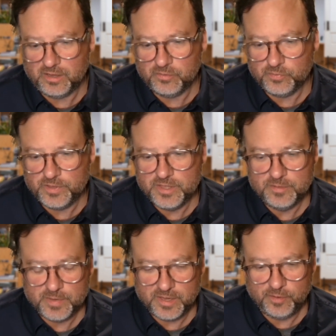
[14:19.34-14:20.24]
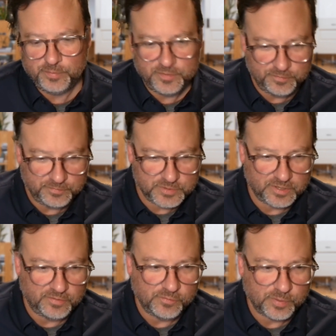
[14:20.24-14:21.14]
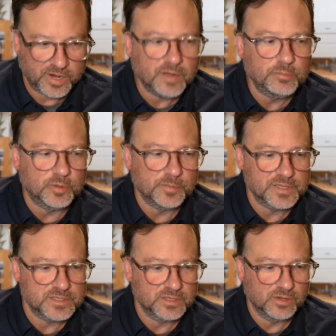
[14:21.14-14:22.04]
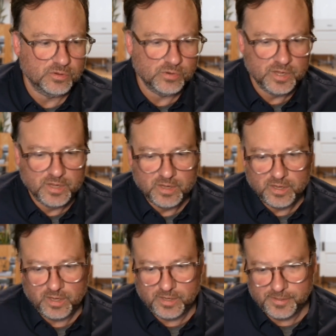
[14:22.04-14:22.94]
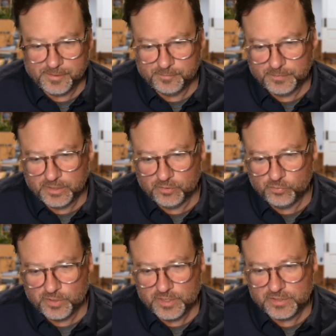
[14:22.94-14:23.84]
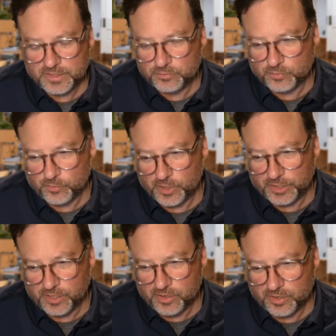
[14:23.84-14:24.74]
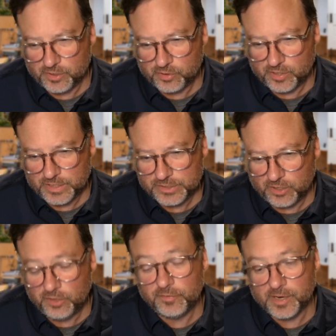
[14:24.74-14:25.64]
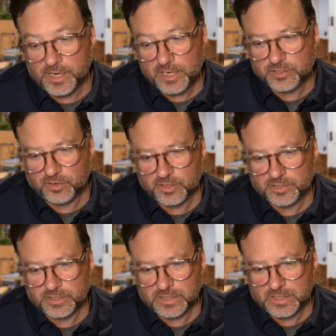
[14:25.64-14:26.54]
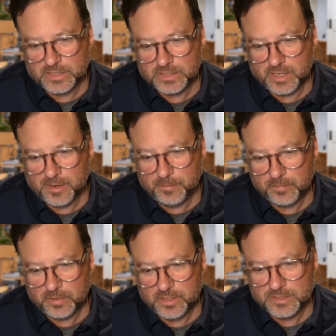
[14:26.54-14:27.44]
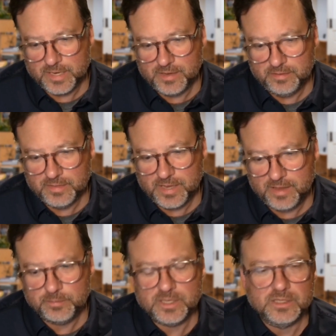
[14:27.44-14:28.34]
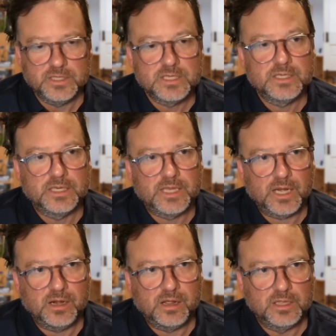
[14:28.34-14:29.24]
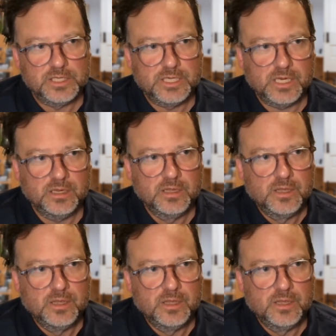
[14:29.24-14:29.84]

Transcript: with them and help them solve a problem. And so, one of the things we're working on across all of our EHRs is the ambient listening technology.